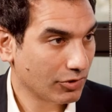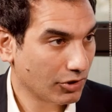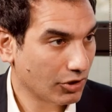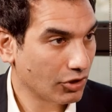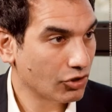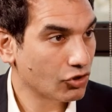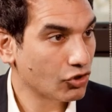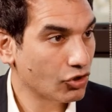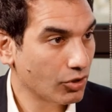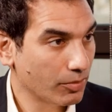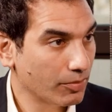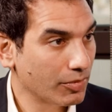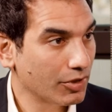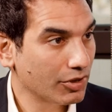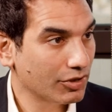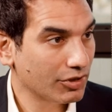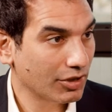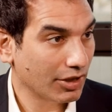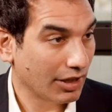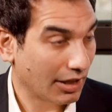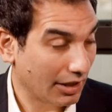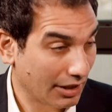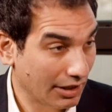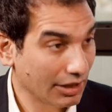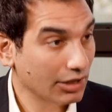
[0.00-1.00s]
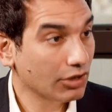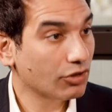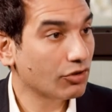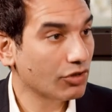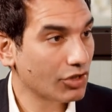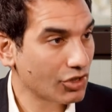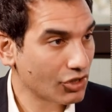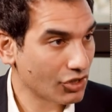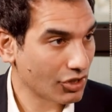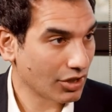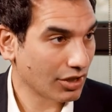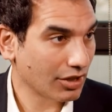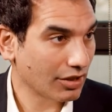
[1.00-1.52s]
contributing and
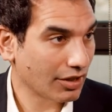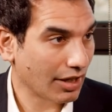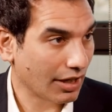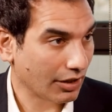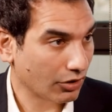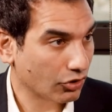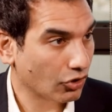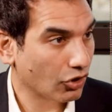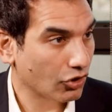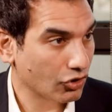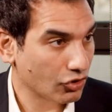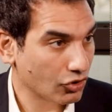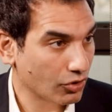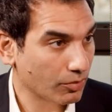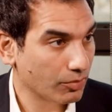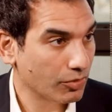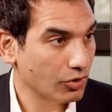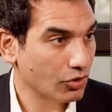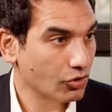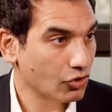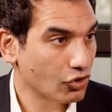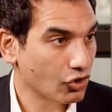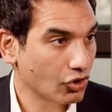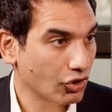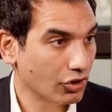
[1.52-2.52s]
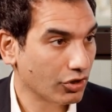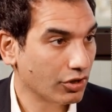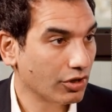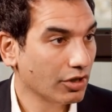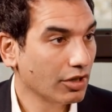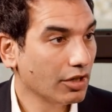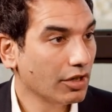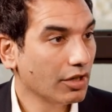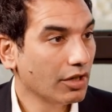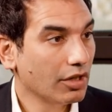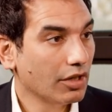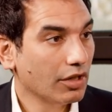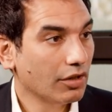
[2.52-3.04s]
increasing that contribution
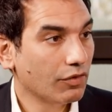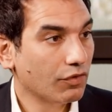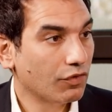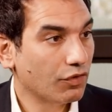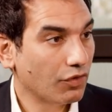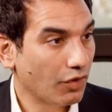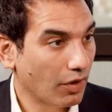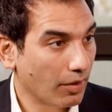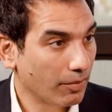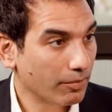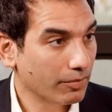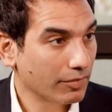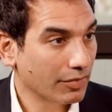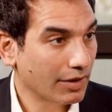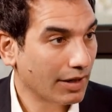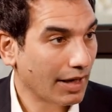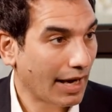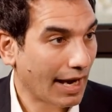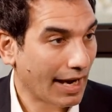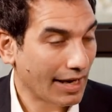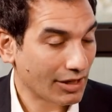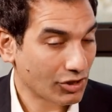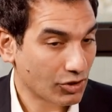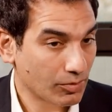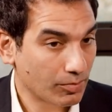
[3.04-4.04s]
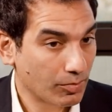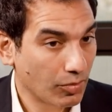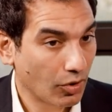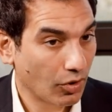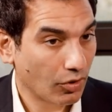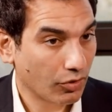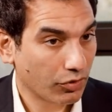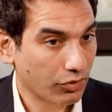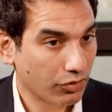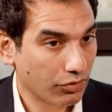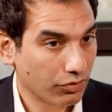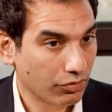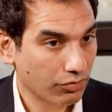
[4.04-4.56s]
from gas,
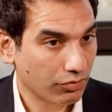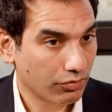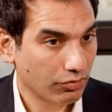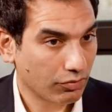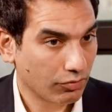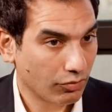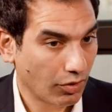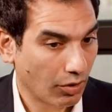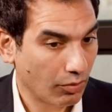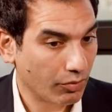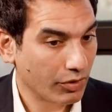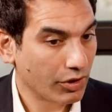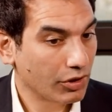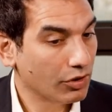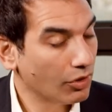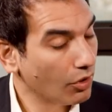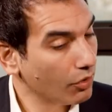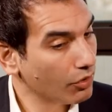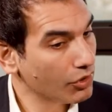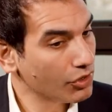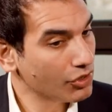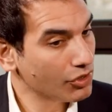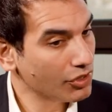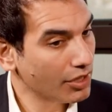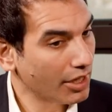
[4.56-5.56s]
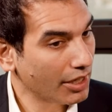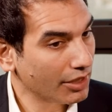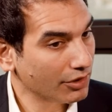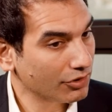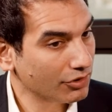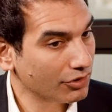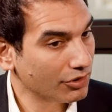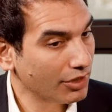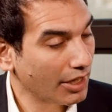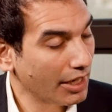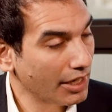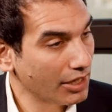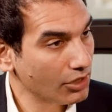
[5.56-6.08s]
both what we know is there
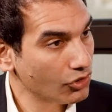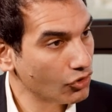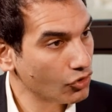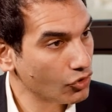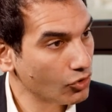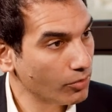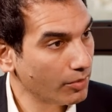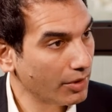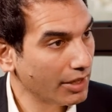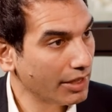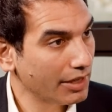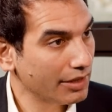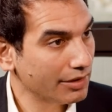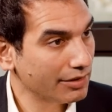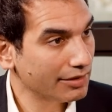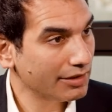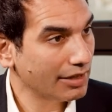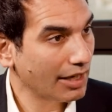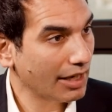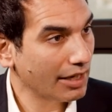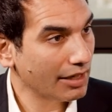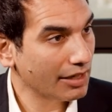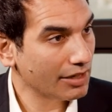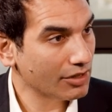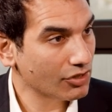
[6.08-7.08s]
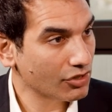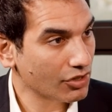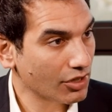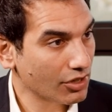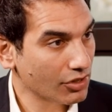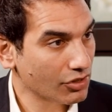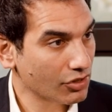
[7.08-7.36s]
today in Jubilee and 10 as mm -hmm.